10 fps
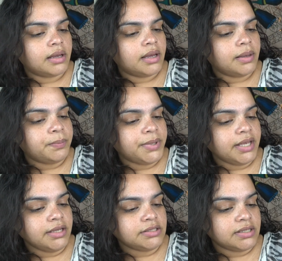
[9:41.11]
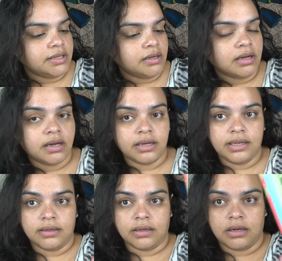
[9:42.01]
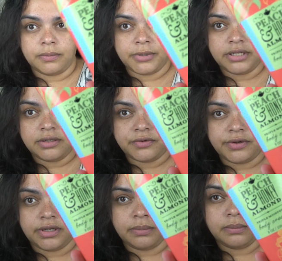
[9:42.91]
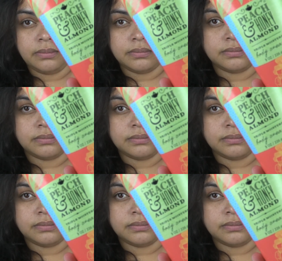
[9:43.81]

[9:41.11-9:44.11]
a peach and honey almond cream,